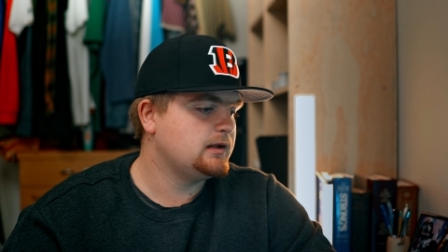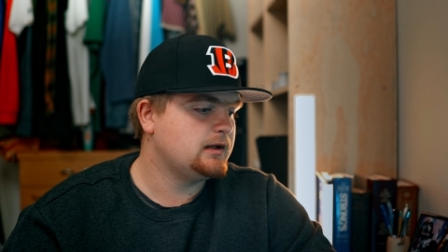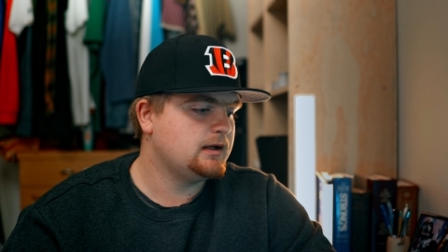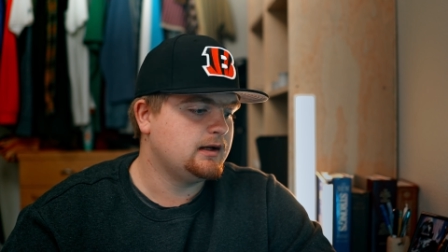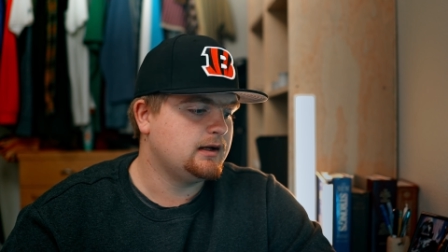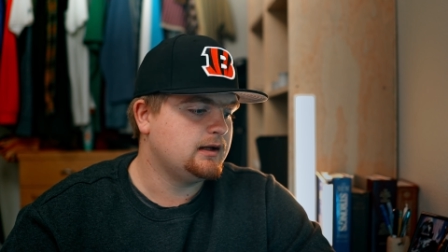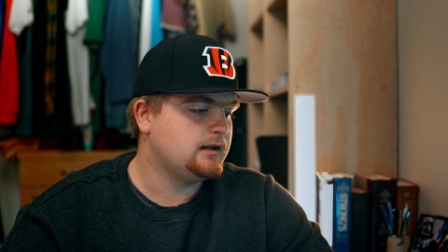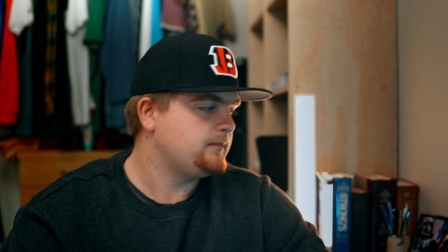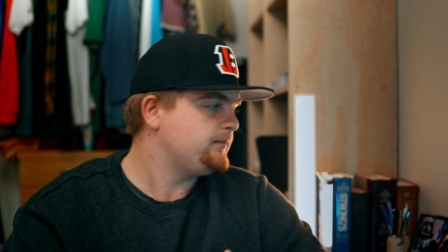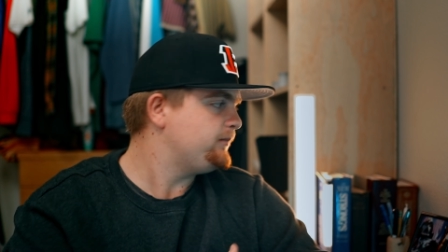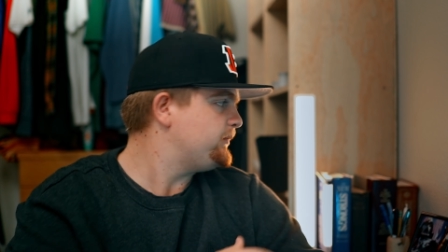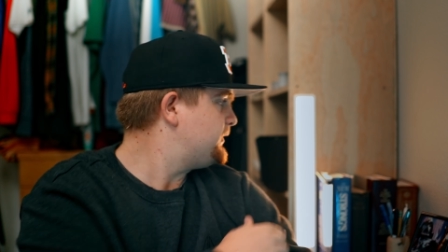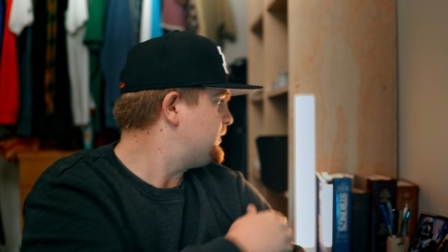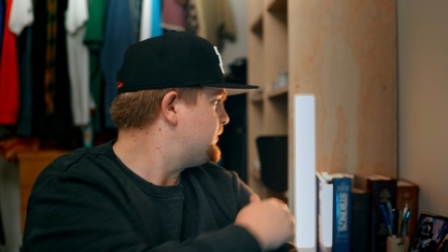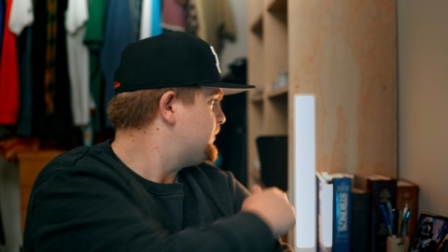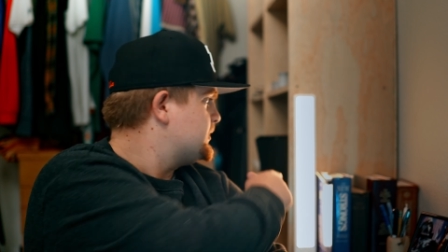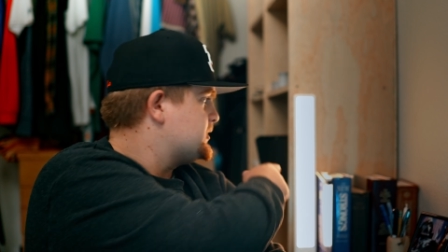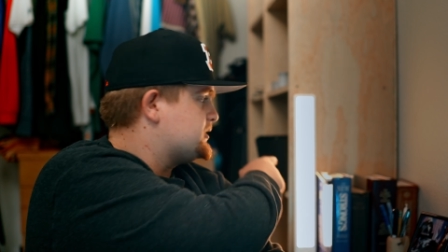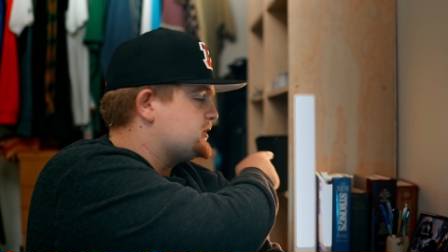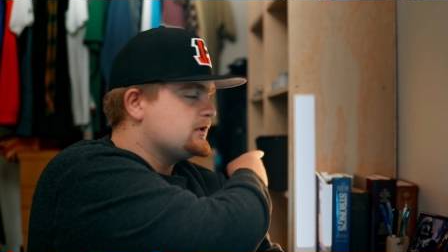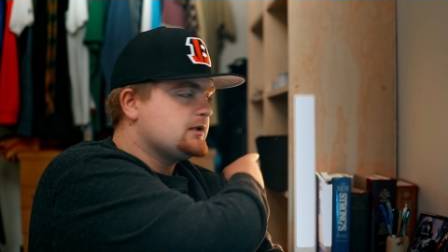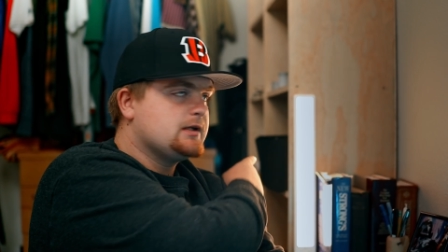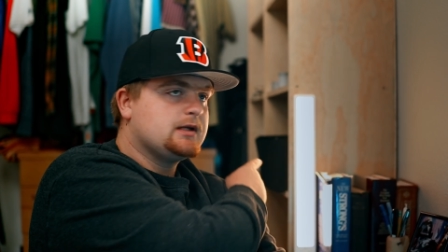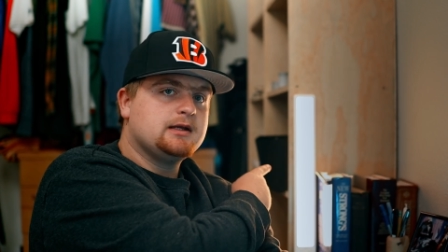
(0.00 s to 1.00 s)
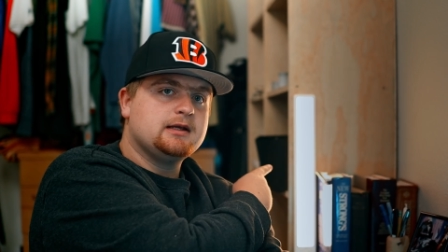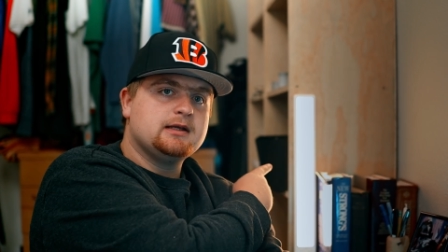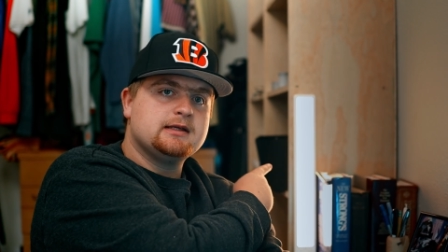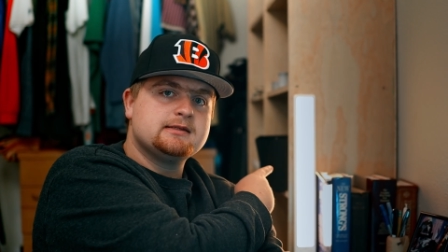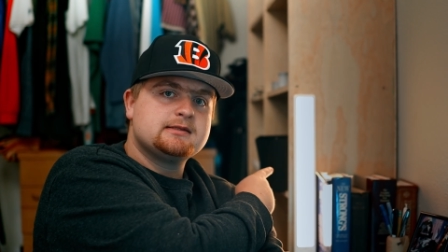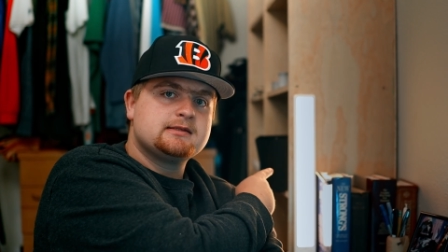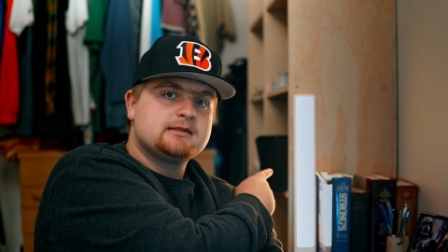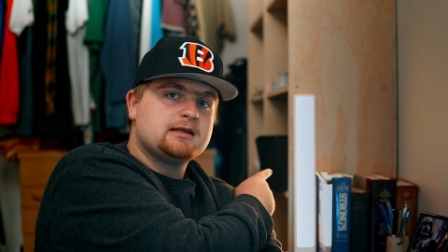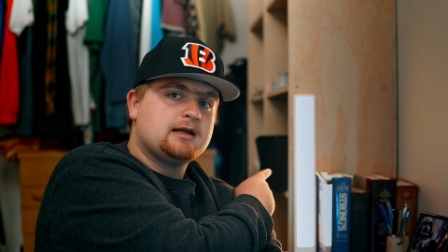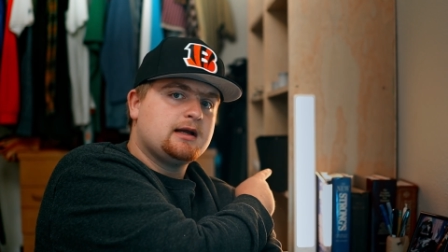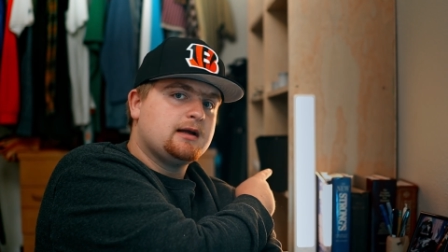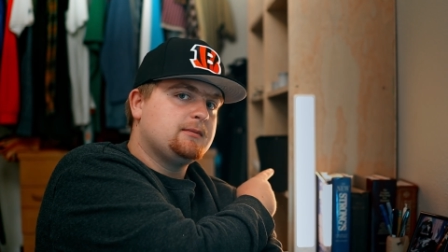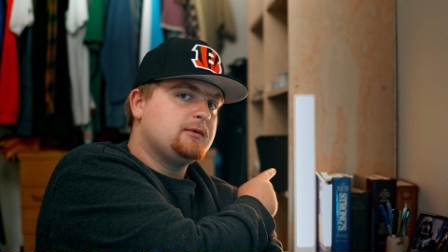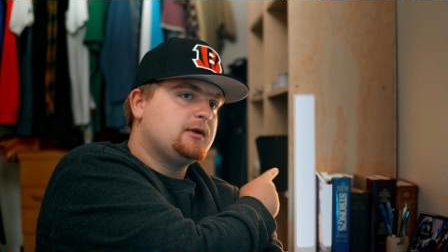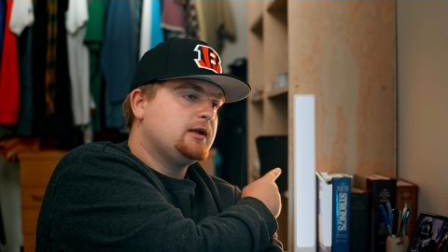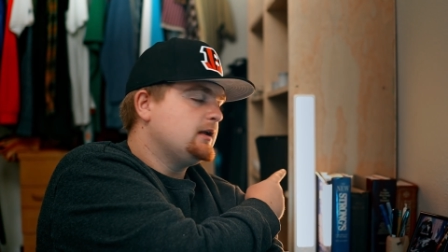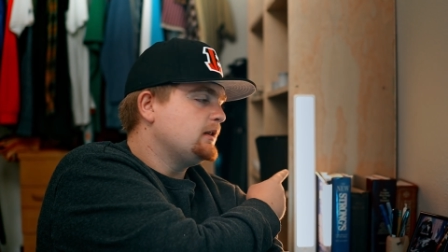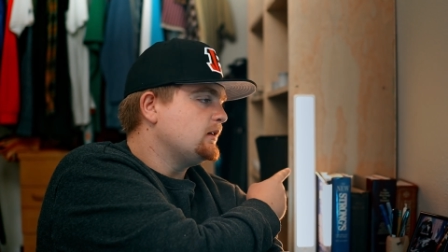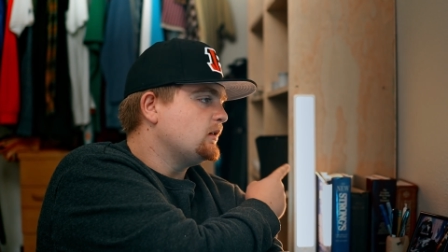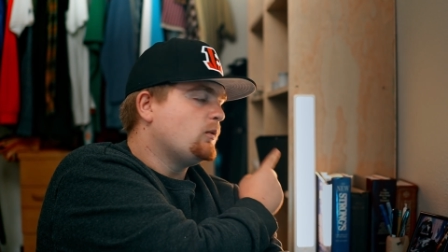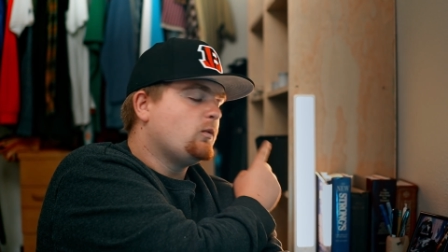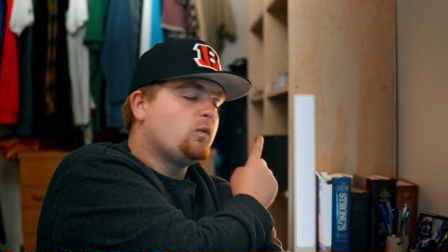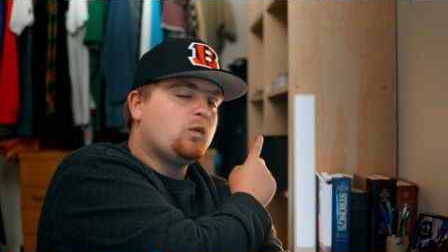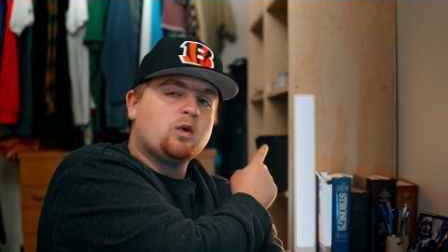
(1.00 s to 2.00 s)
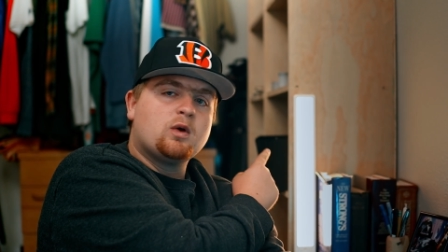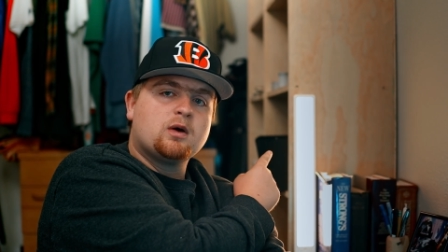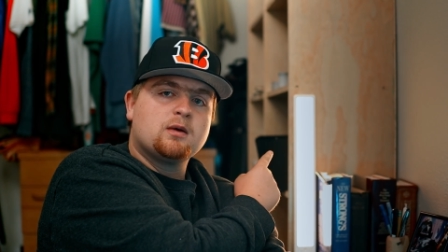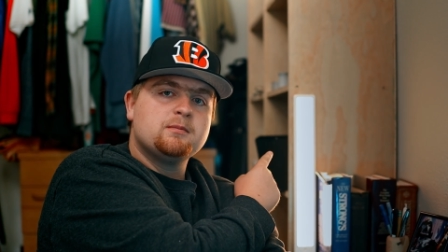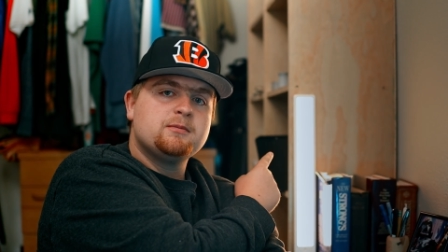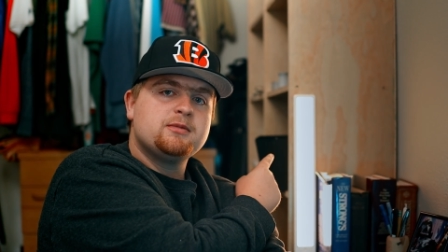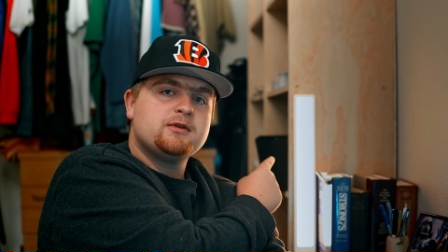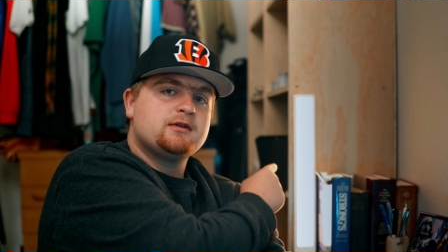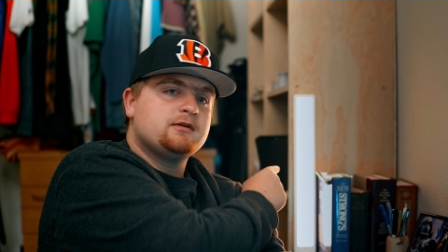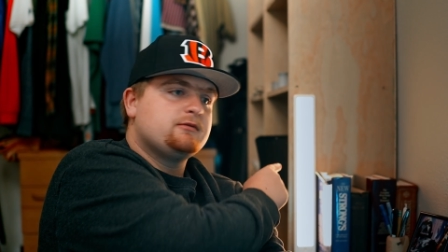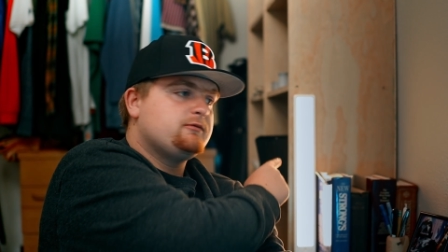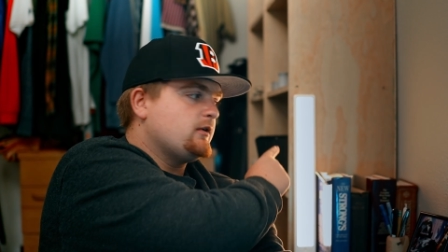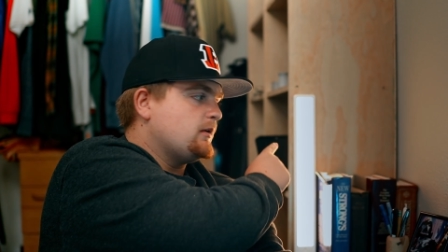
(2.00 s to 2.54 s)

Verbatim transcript: uh, which is, I'm getting the warmth